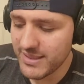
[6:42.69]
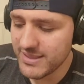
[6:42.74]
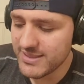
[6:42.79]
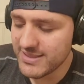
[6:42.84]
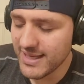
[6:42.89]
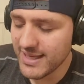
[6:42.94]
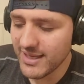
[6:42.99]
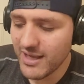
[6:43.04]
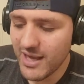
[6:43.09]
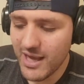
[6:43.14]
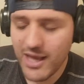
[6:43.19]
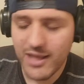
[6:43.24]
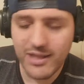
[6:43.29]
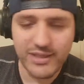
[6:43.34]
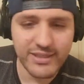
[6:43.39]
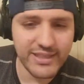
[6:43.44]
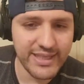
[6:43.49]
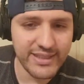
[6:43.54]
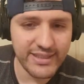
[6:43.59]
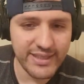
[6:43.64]
It's like a
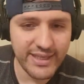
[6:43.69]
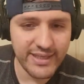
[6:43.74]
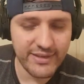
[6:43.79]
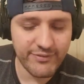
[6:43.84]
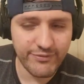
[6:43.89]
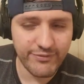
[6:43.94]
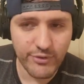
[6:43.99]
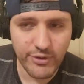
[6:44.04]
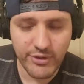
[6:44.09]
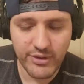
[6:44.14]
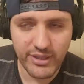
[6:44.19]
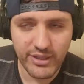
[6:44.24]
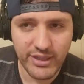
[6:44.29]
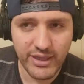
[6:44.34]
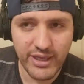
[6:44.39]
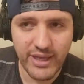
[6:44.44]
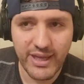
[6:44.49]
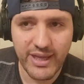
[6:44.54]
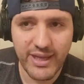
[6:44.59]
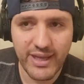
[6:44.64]
holiday day for
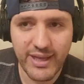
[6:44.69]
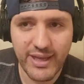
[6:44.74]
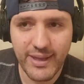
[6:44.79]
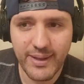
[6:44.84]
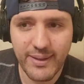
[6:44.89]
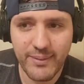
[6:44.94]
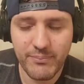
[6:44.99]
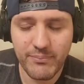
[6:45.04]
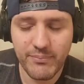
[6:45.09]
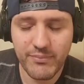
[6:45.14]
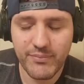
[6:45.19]
the uh,